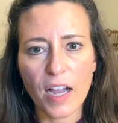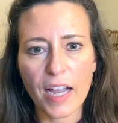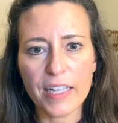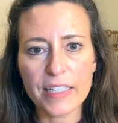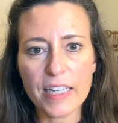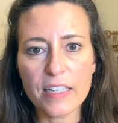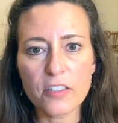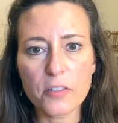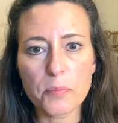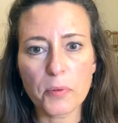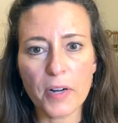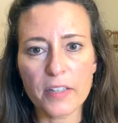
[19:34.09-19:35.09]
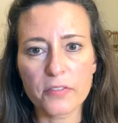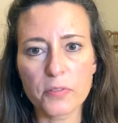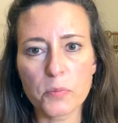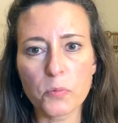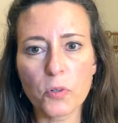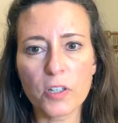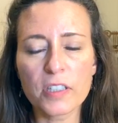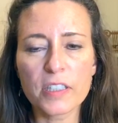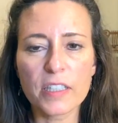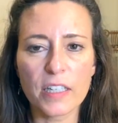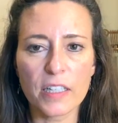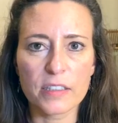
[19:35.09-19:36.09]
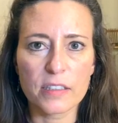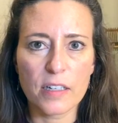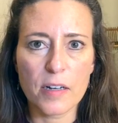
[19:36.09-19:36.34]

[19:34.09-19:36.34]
I needed a break from worrying